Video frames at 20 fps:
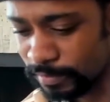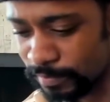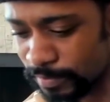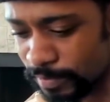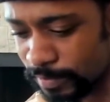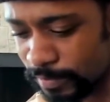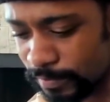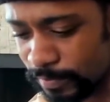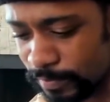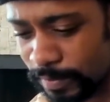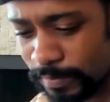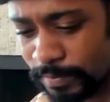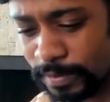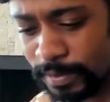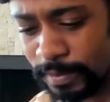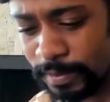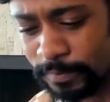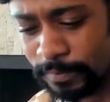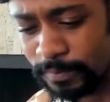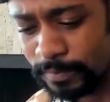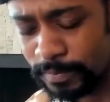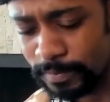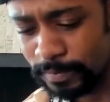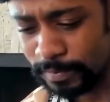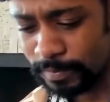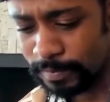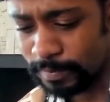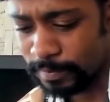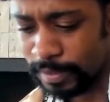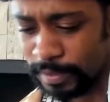maybe
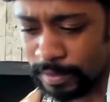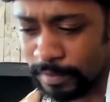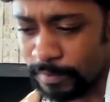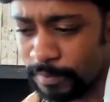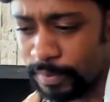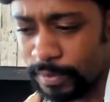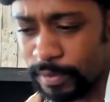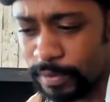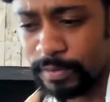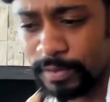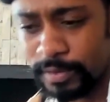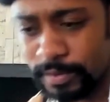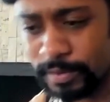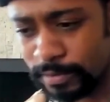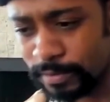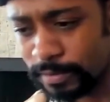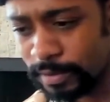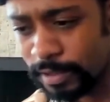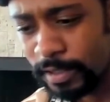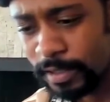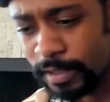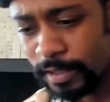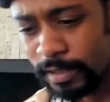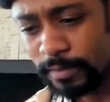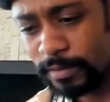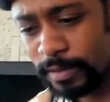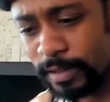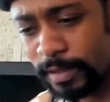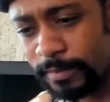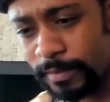my impulse or
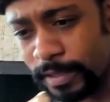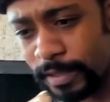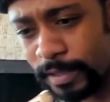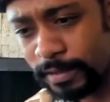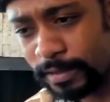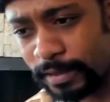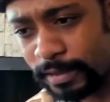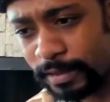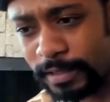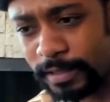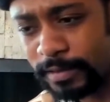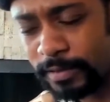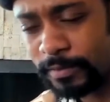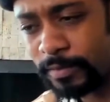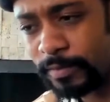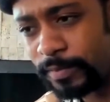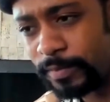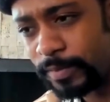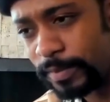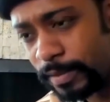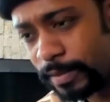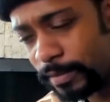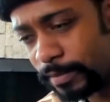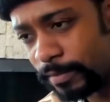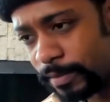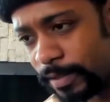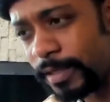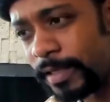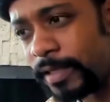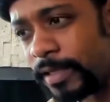what I might think would be the
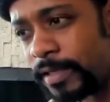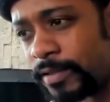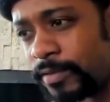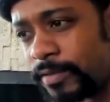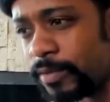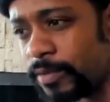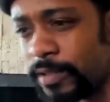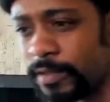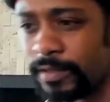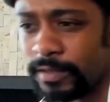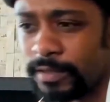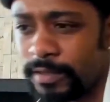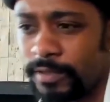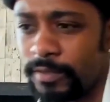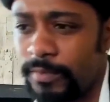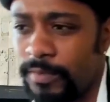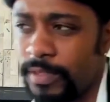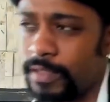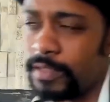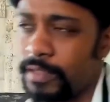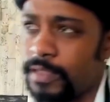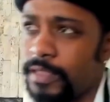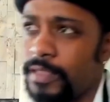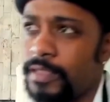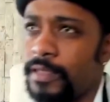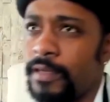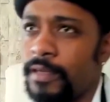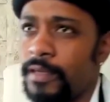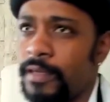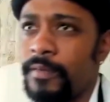right. It's weird to do because
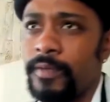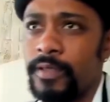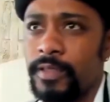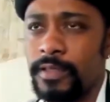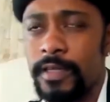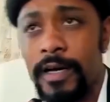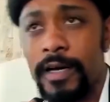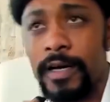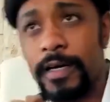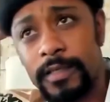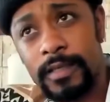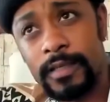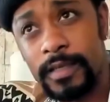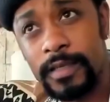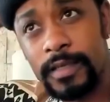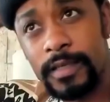it's almost like